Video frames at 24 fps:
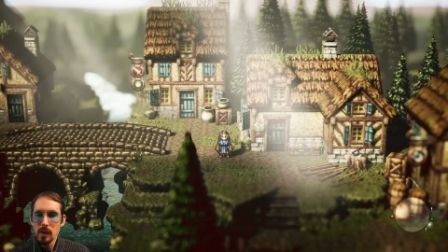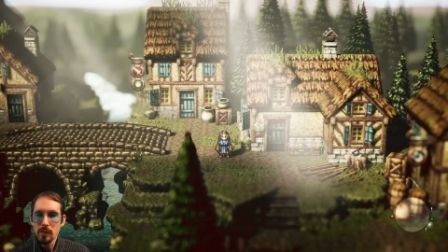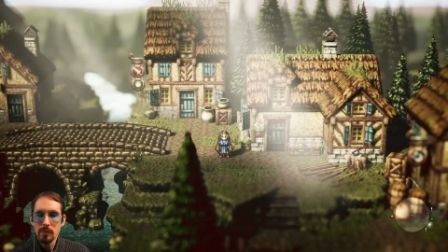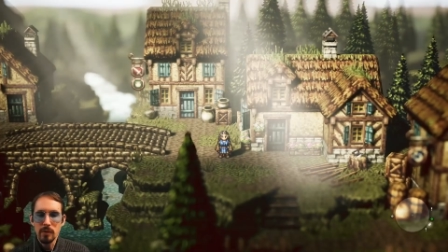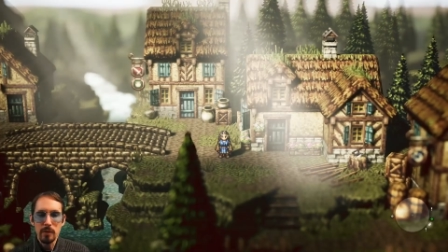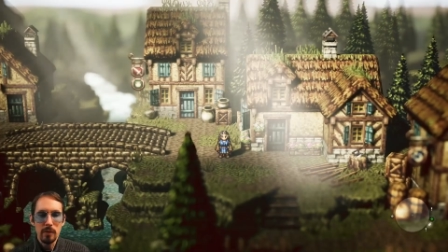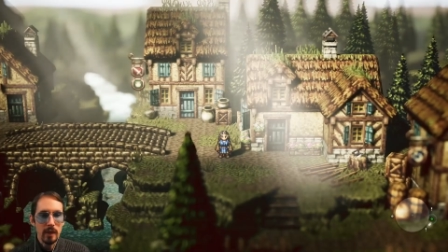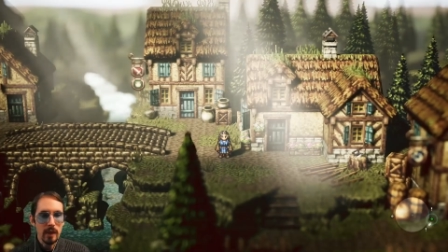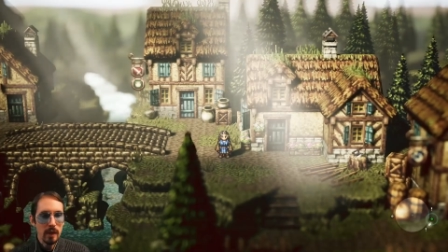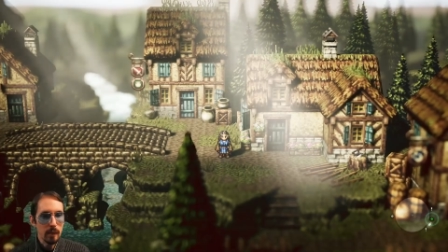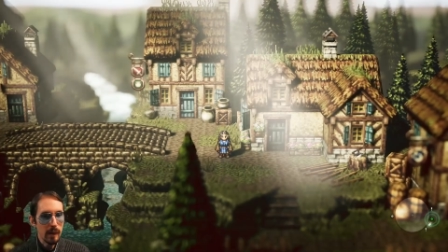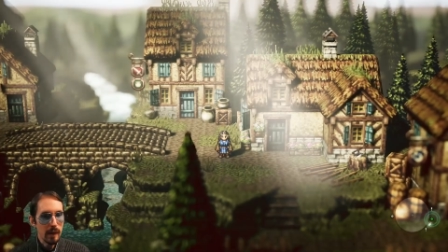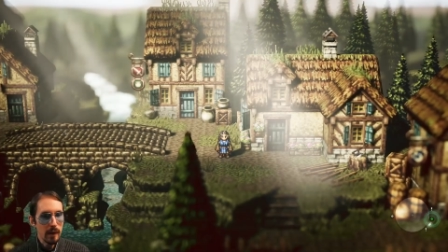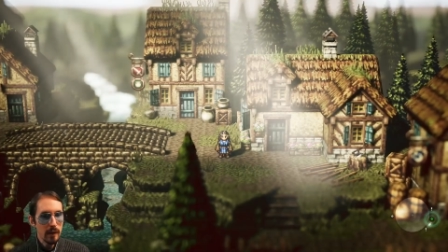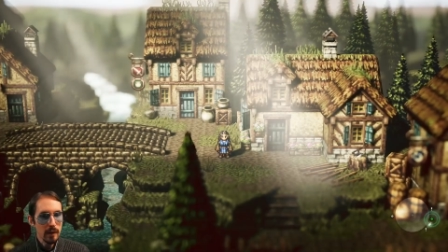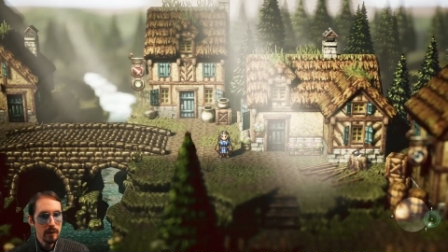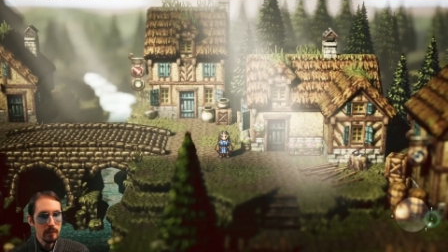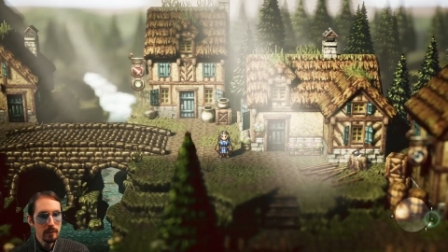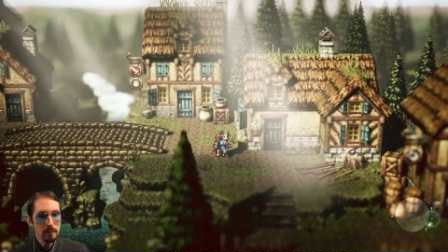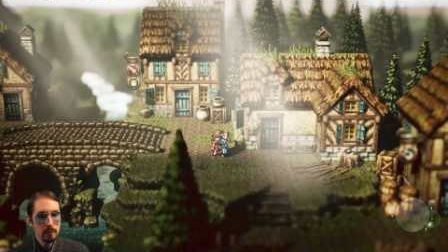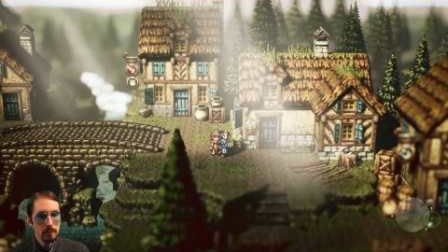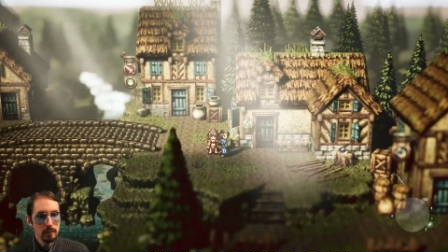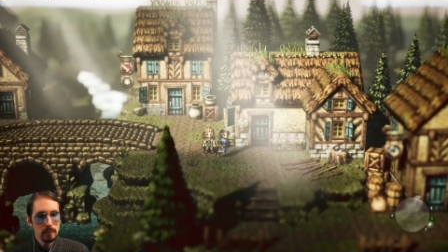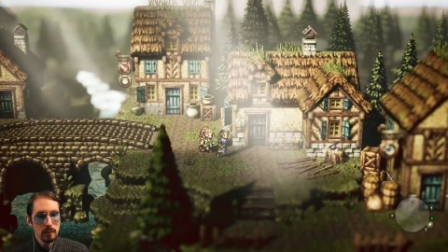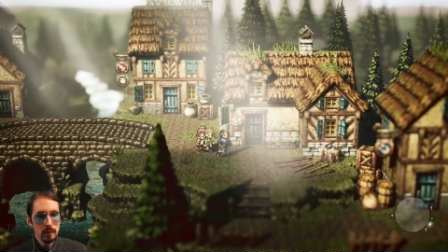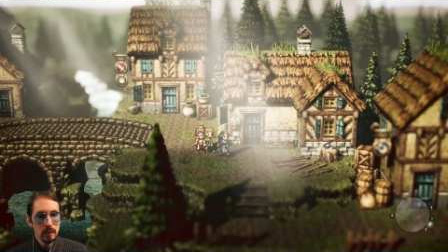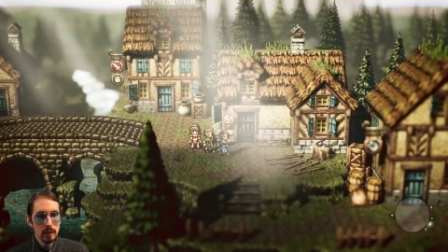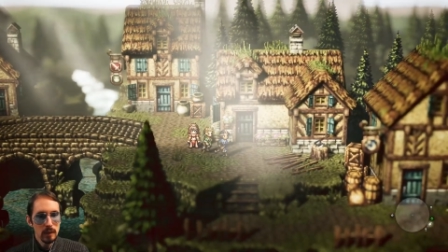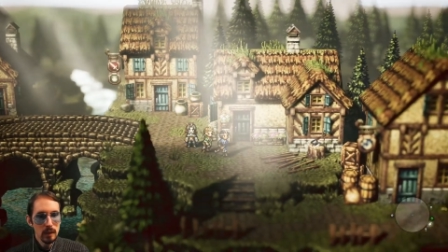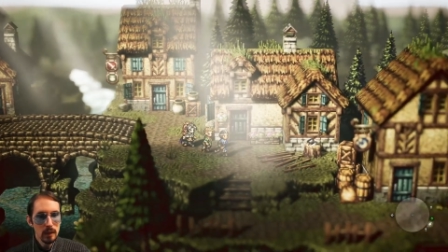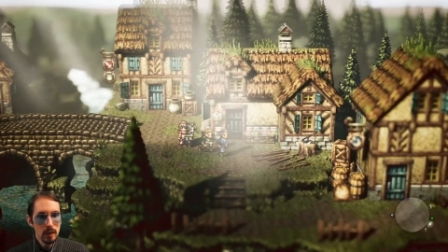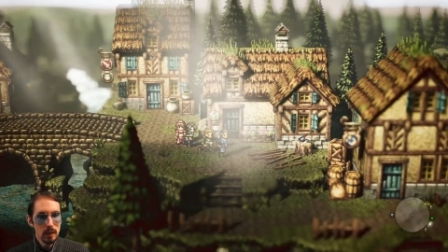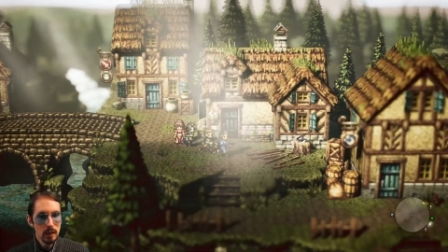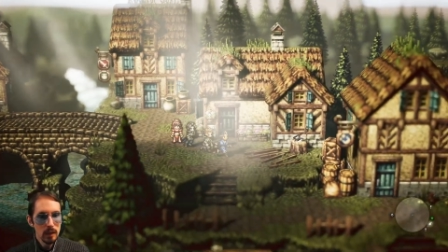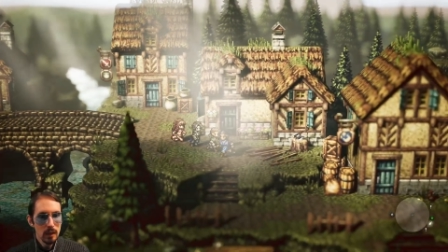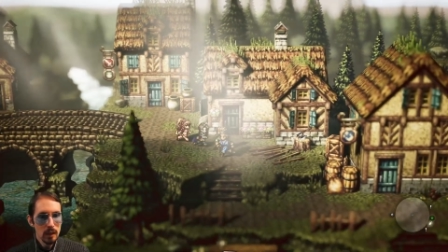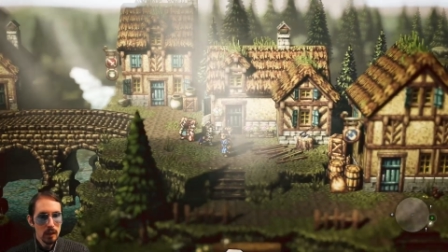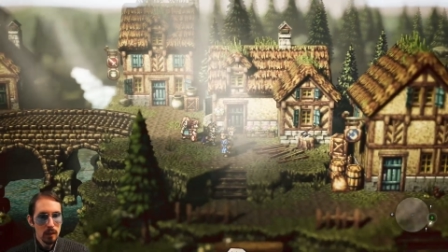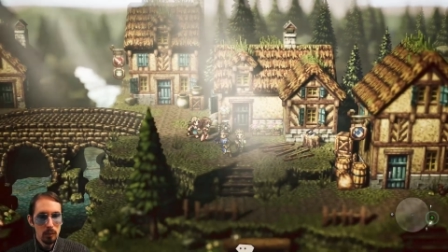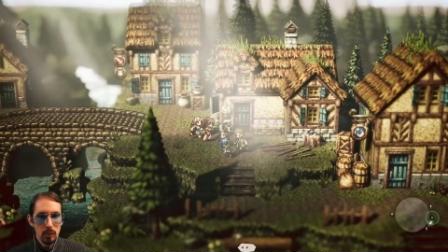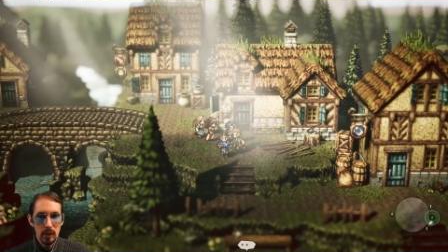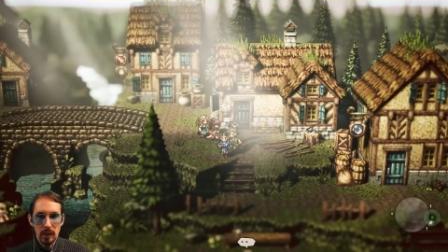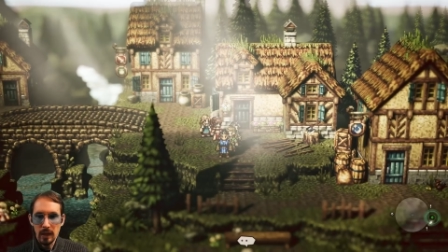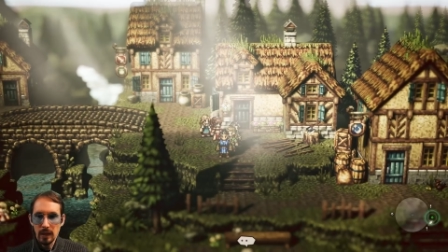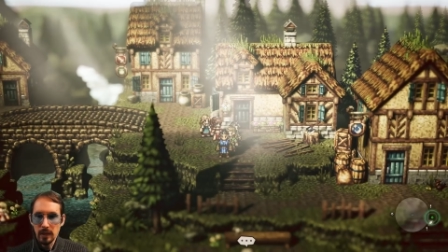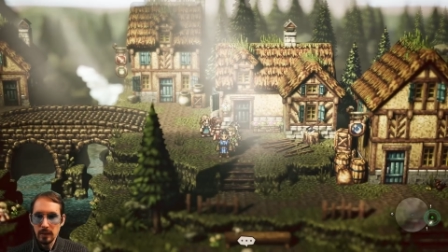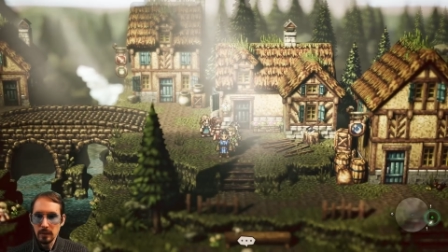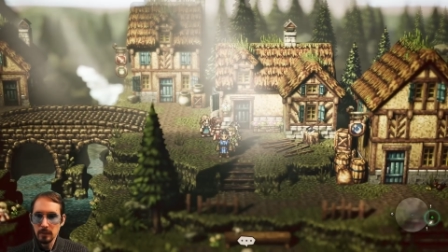We'll have to think about it.
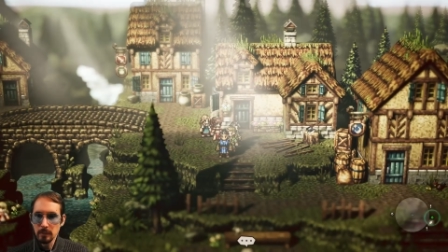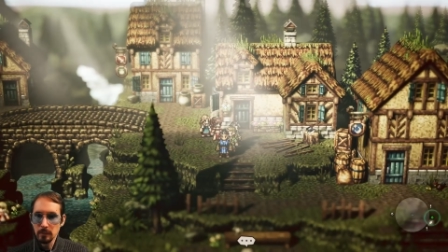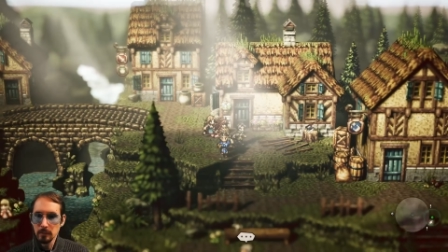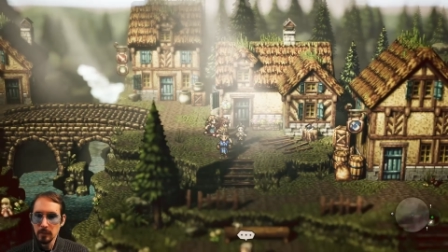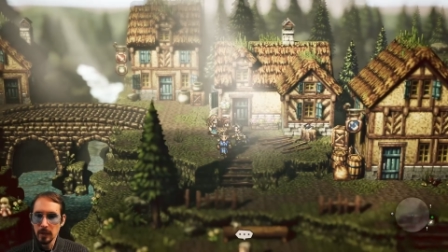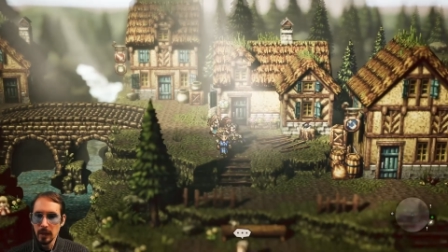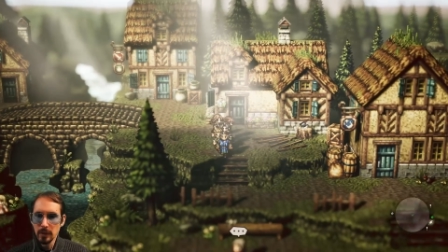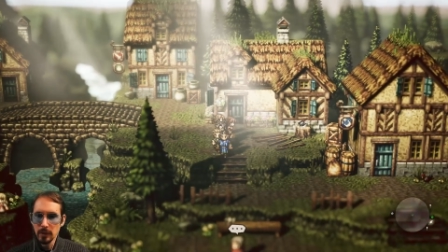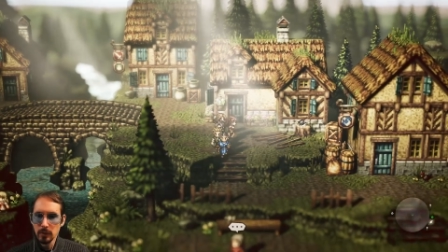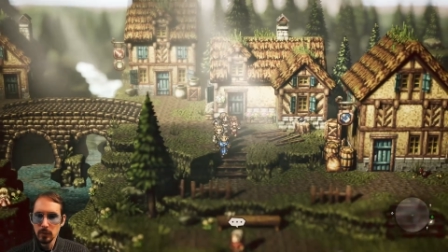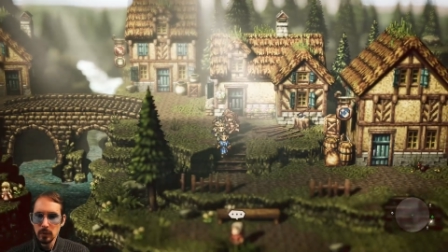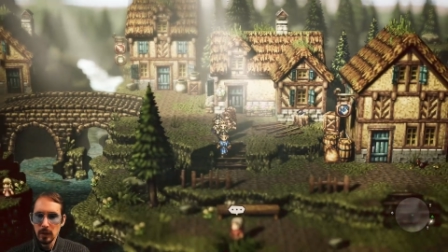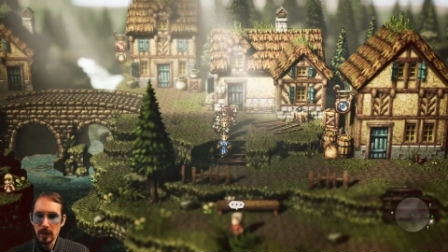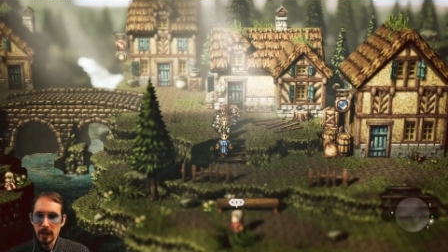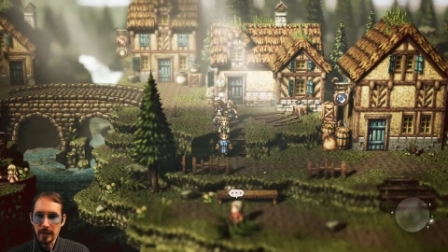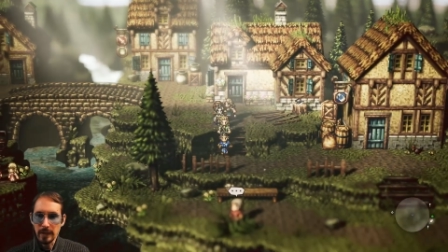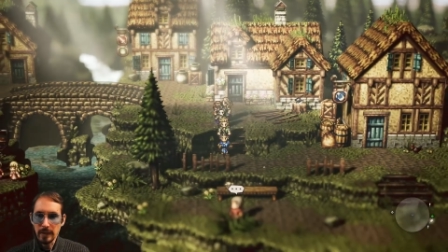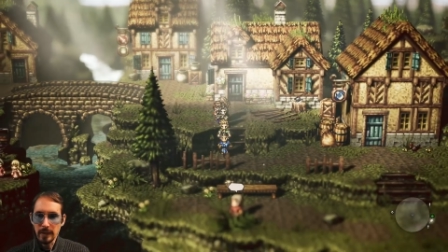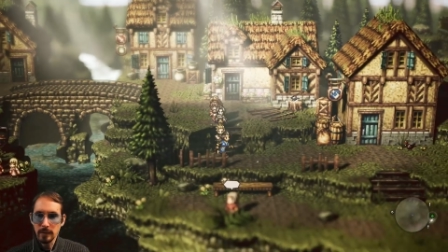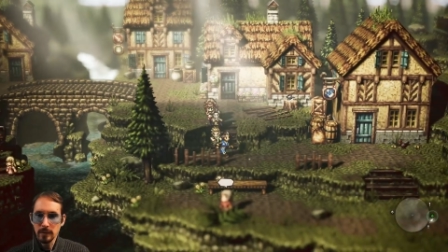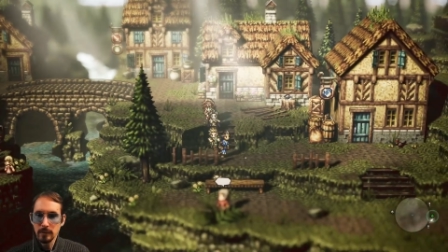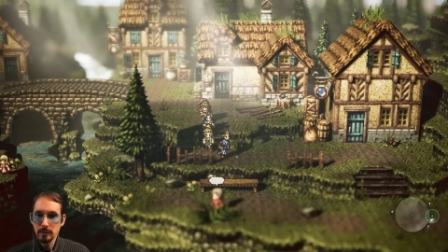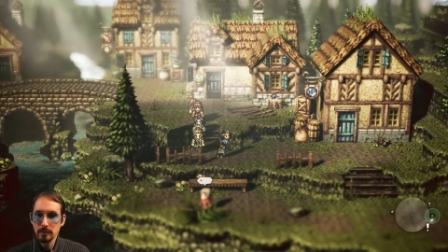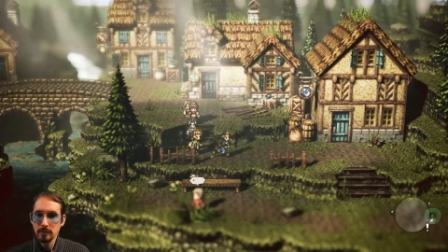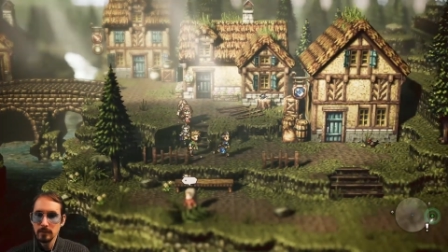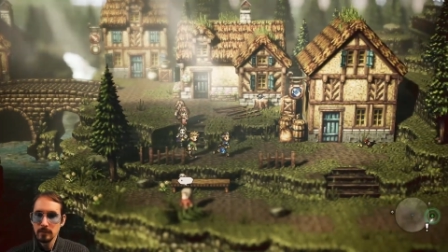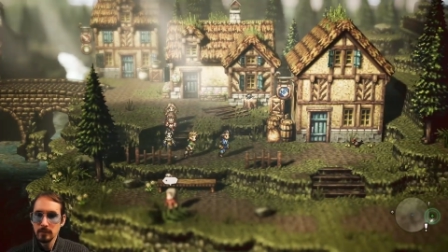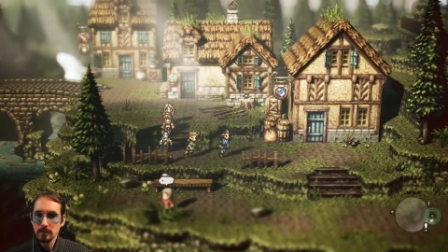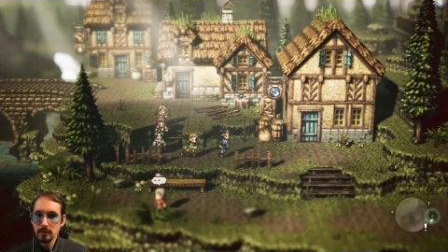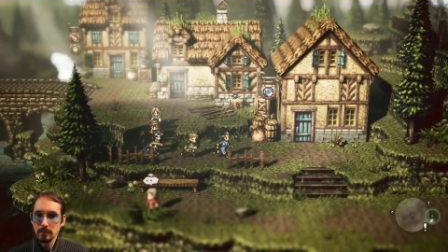But I, I do like it.